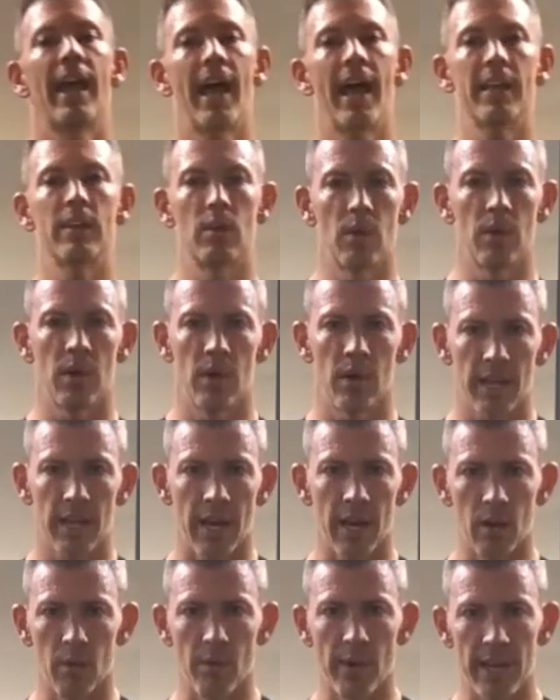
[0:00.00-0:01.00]
I had to
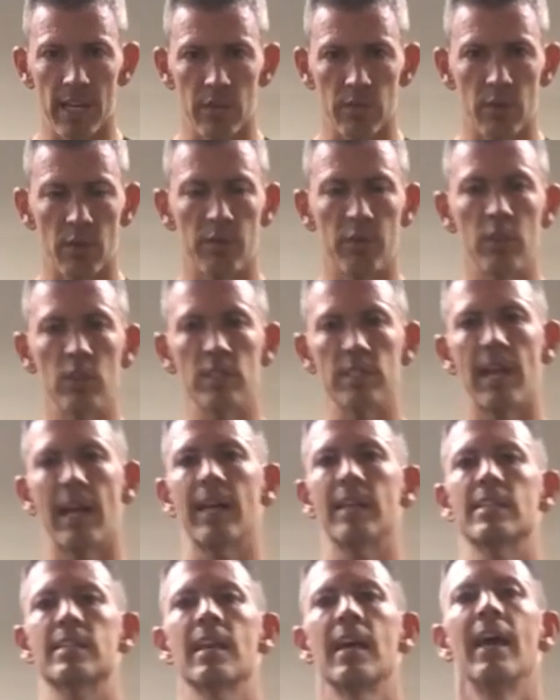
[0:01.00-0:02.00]
kind of rest for a few
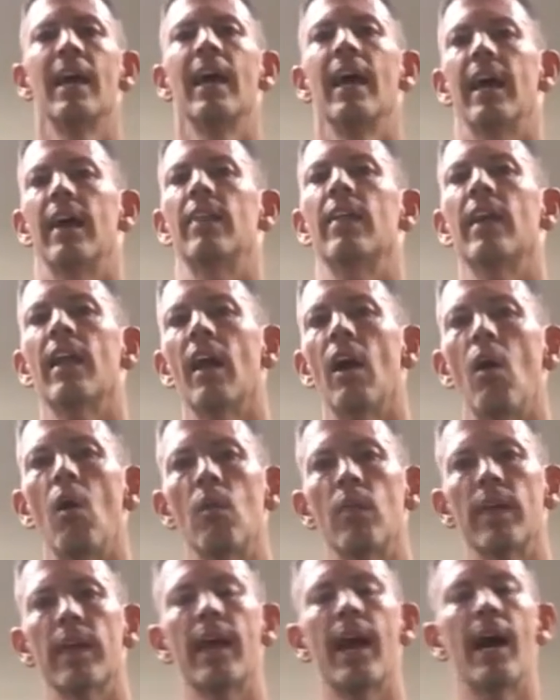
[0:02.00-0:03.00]
seconds. And then I
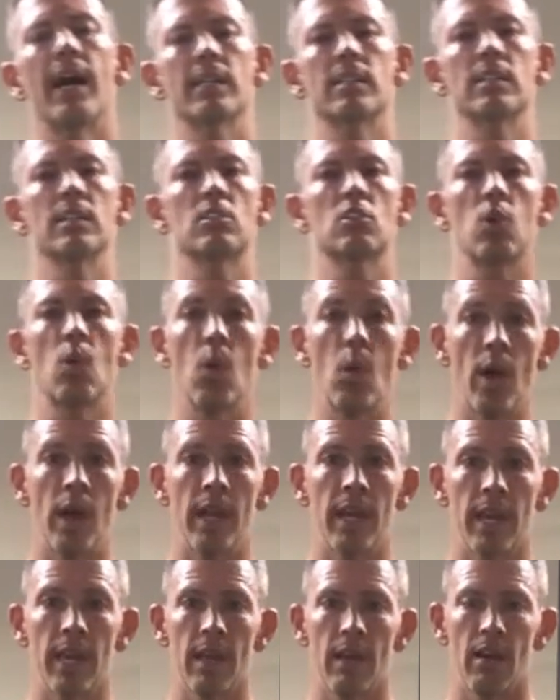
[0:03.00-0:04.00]
only got to
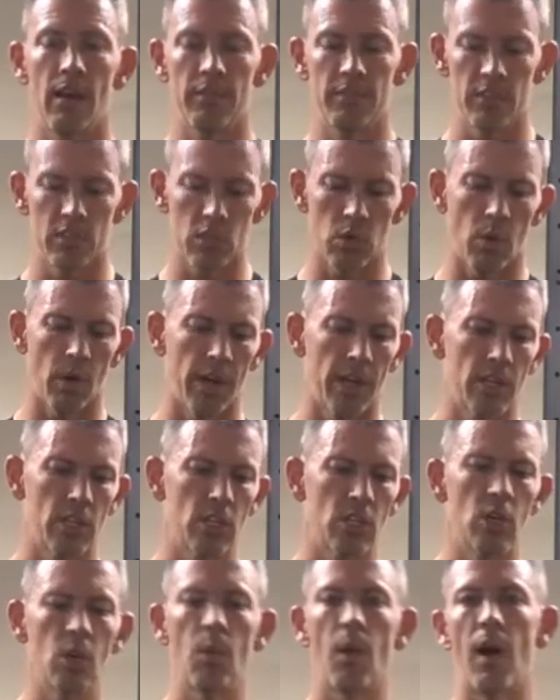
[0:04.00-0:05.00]
20 of the
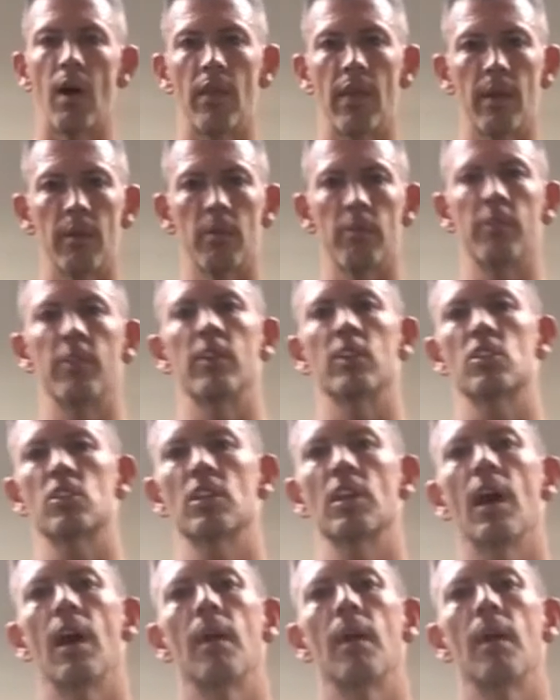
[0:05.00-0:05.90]
22 while they were finishing